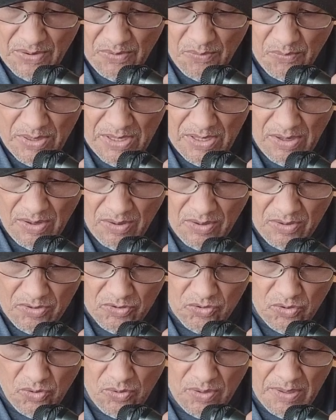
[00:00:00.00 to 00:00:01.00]
We are
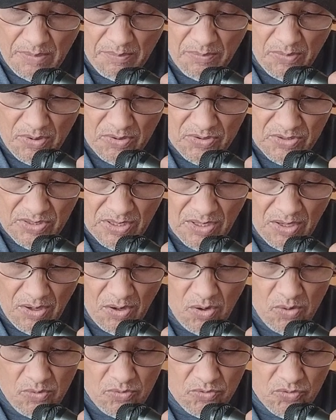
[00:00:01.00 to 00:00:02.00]
so immersed in our
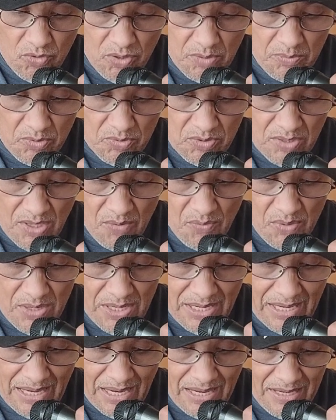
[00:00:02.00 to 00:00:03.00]
own troubles that we
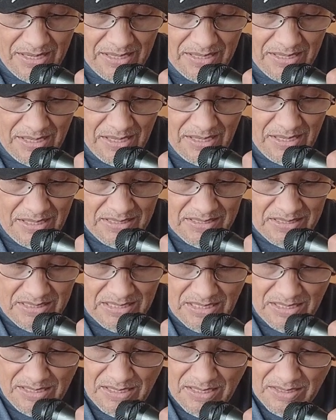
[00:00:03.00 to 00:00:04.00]
can't
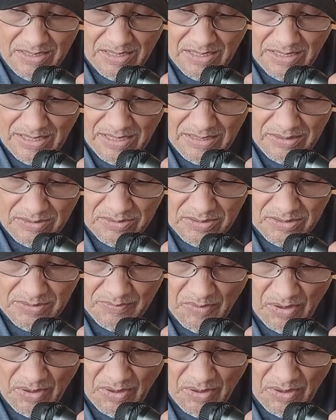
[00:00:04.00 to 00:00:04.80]
see nothing else.